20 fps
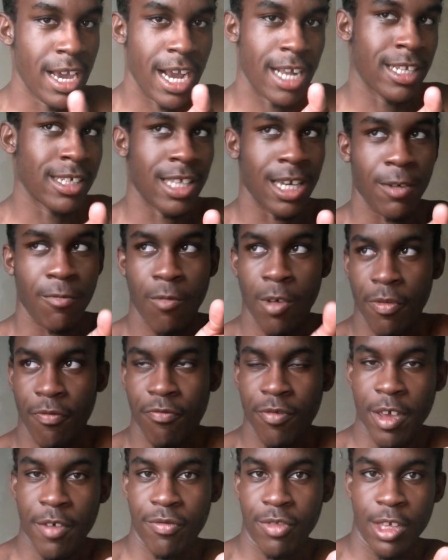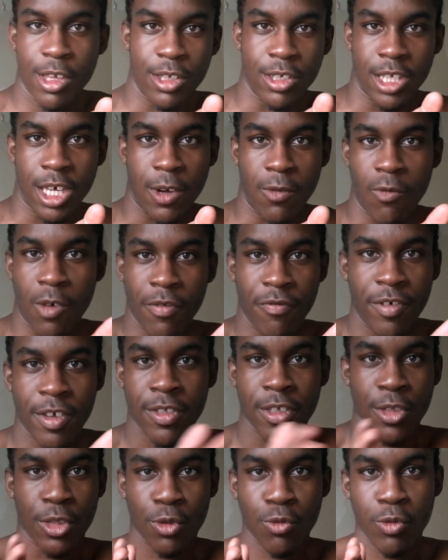and then like 150 to like
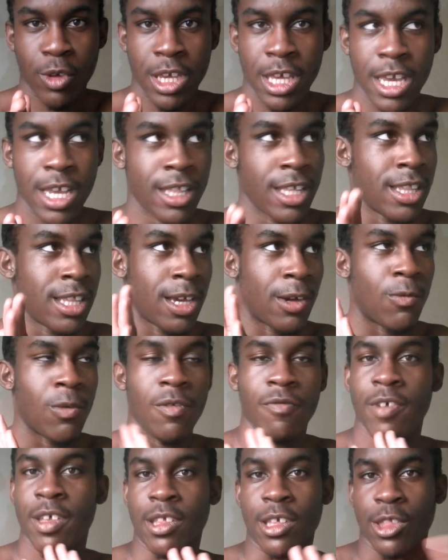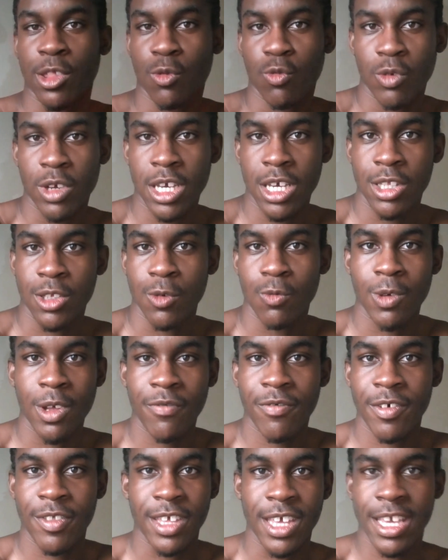153, and then like 153 to
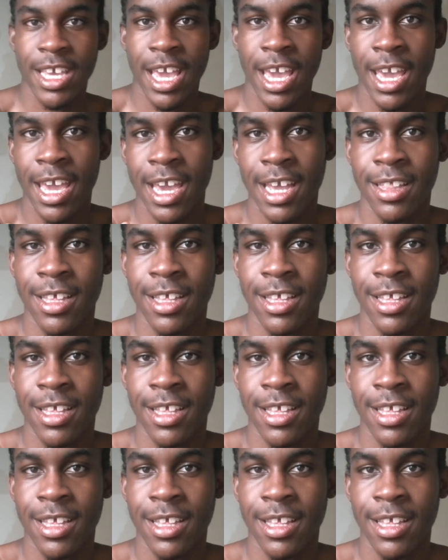158,